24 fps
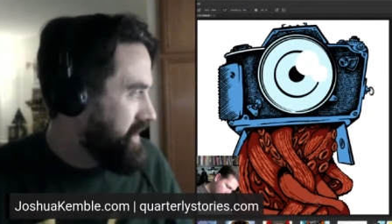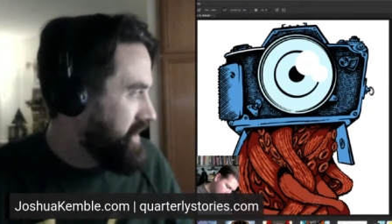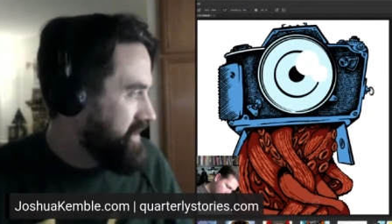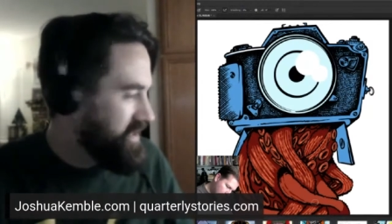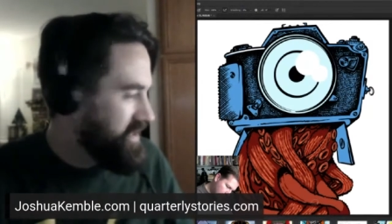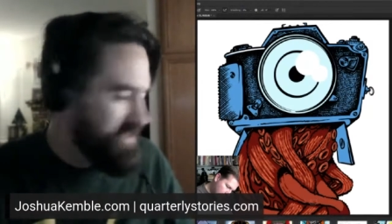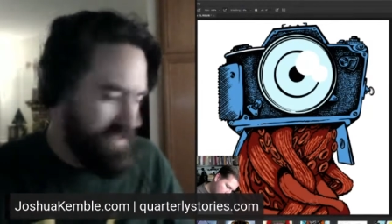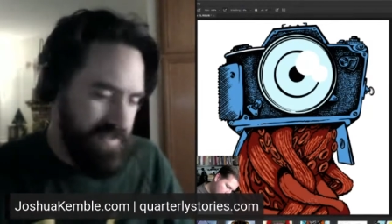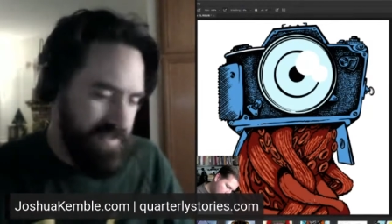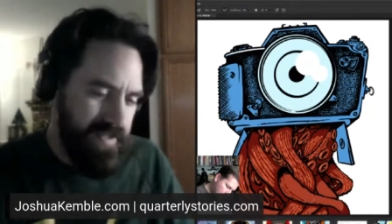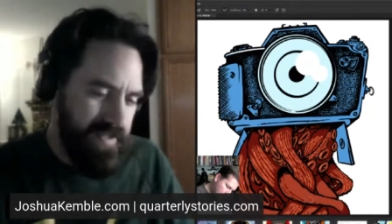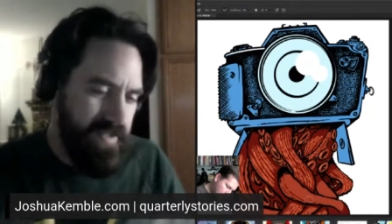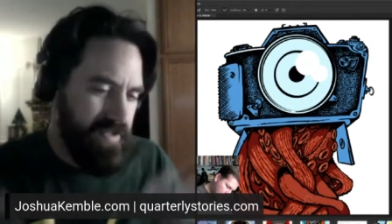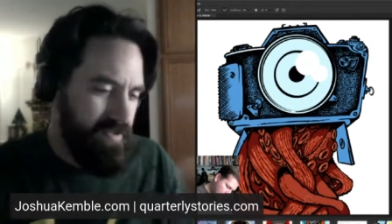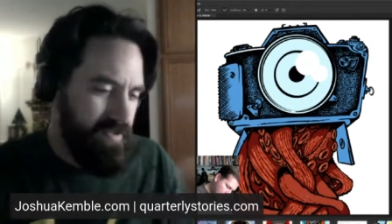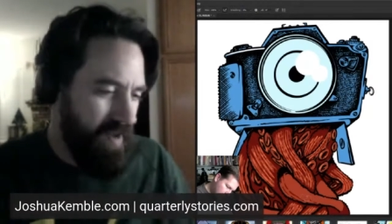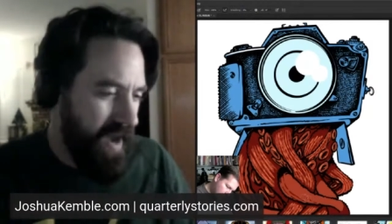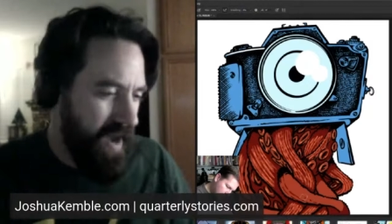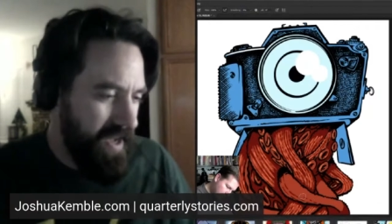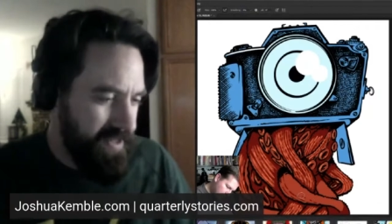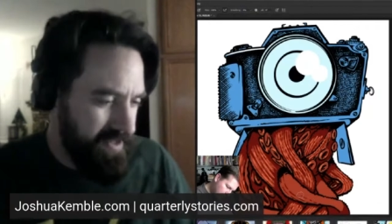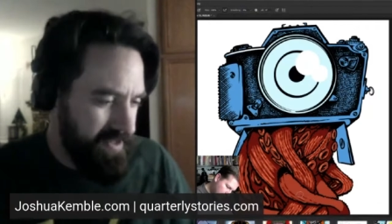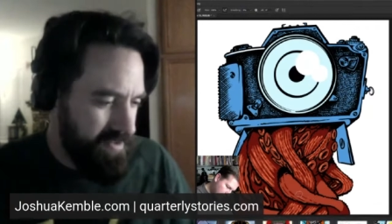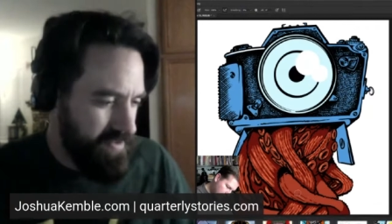this is in
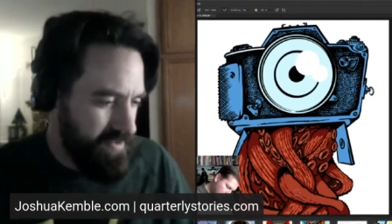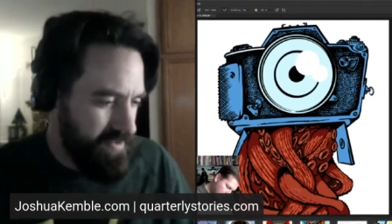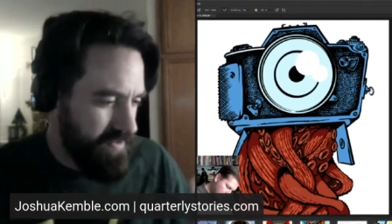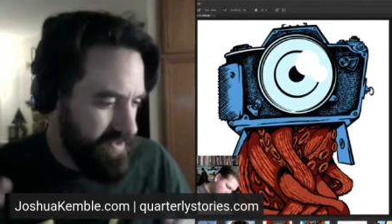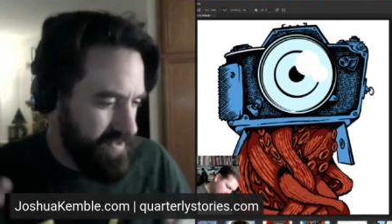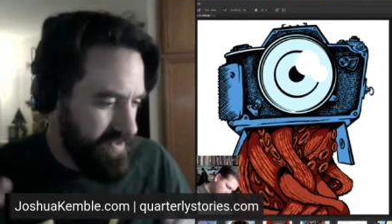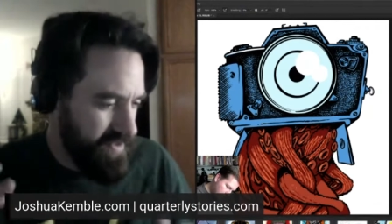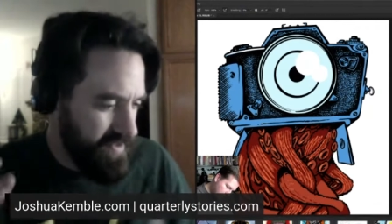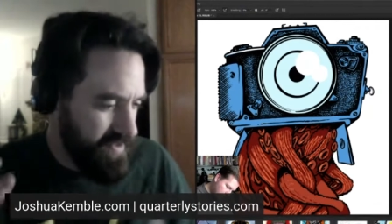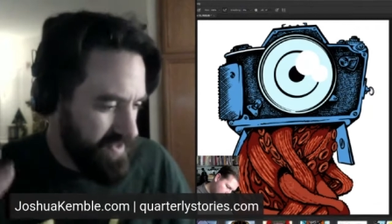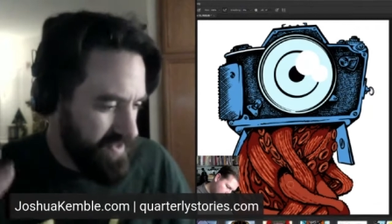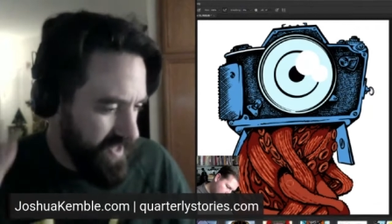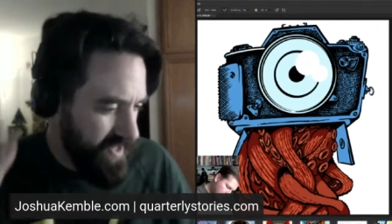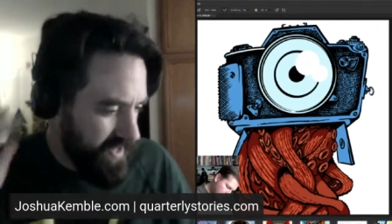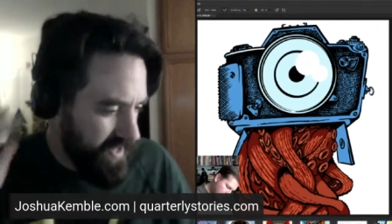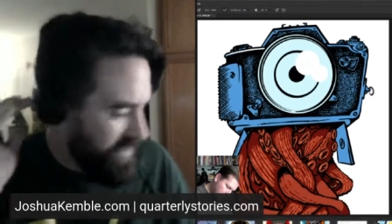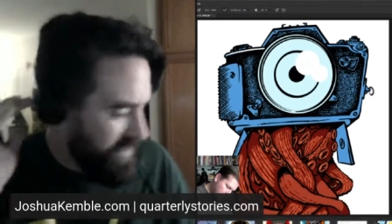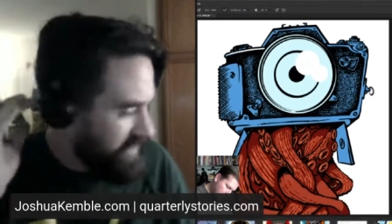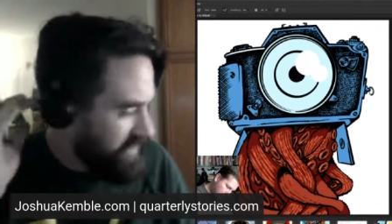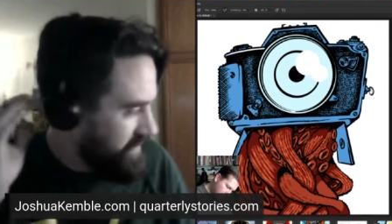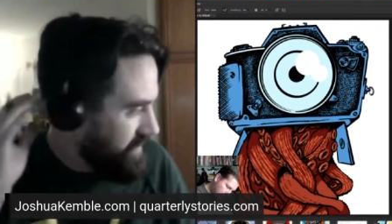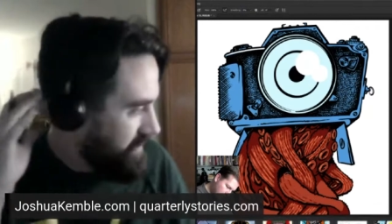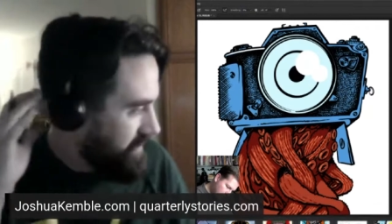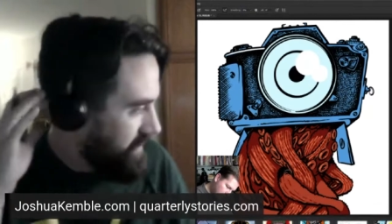grad school, so it's like, you
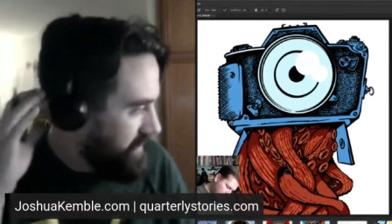know,